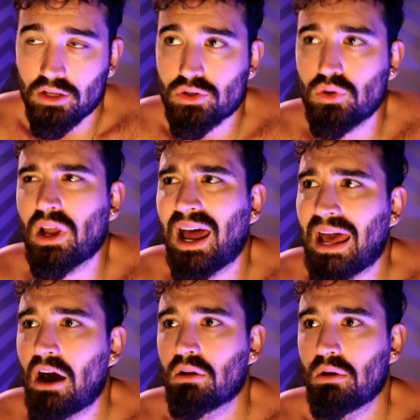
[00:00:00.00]
School got
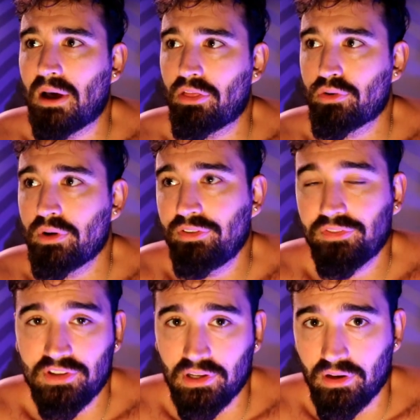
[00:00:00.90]
out at about
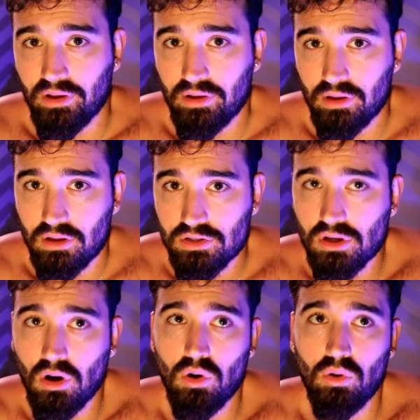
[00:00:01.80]
3:15.
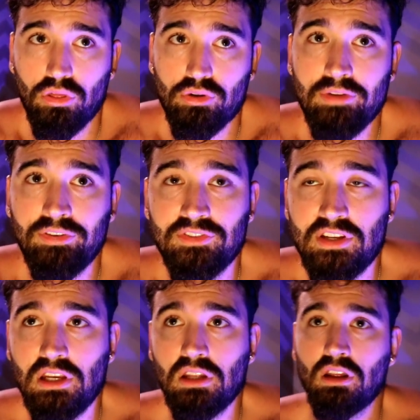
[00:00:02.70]
So
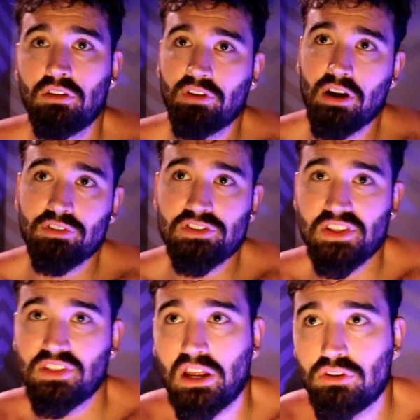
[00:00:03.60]
3:15, the very first
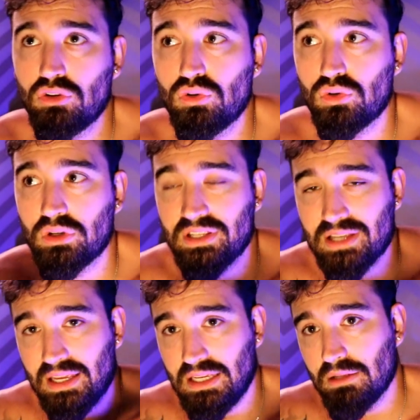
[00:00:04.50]
thing that I do
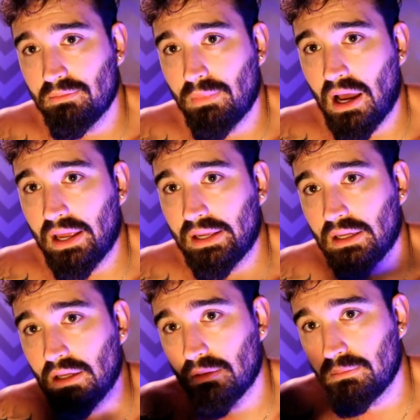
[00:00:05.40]
is I eat
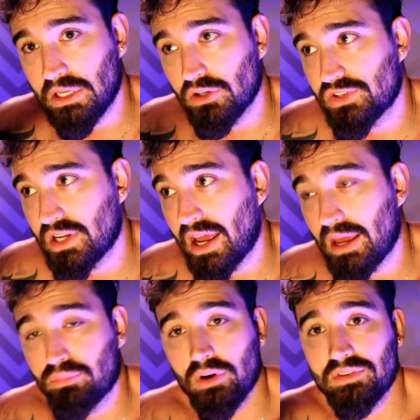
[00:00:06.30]
my meals that I
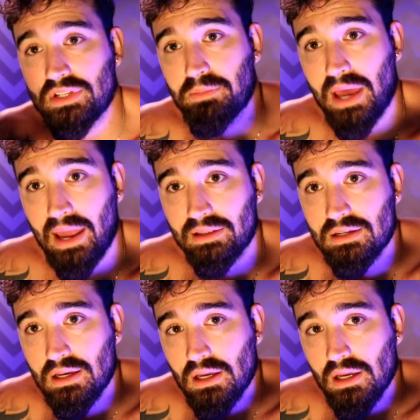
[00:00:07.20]
had previously packed.